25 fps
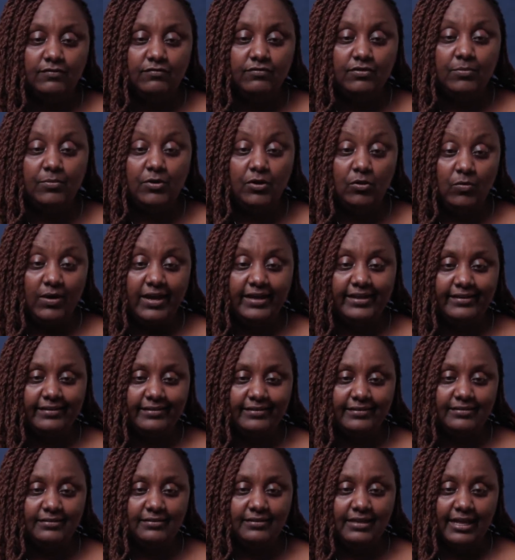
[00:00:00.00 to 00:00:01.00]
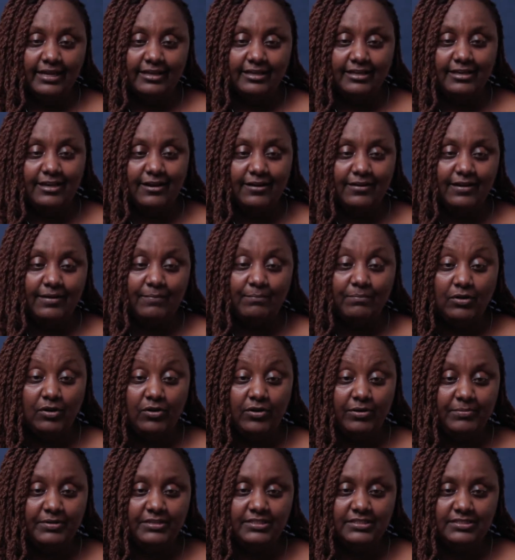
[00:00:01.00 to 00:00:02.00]
Formal working, like
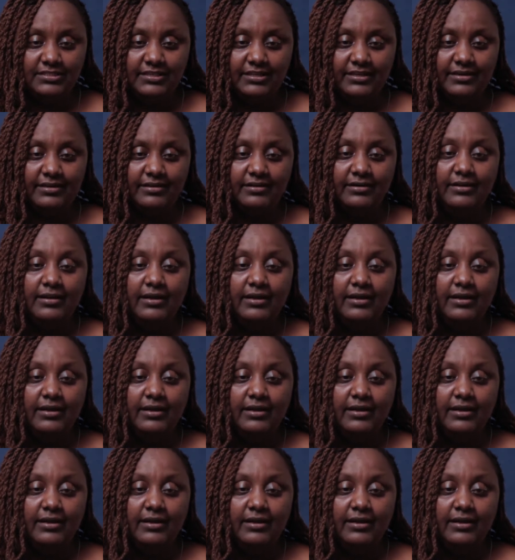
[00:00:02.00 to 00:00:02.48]
employment here.